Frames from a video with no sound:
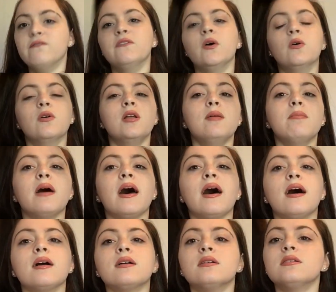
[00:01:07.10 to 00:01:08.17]
fold it
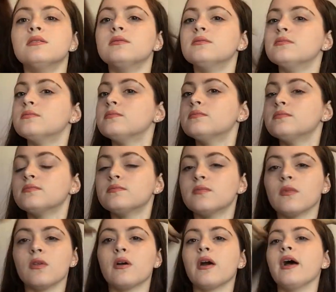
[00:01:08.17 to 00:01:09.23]
back,
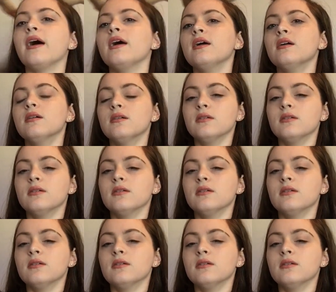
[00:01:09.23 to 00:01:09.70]
okay?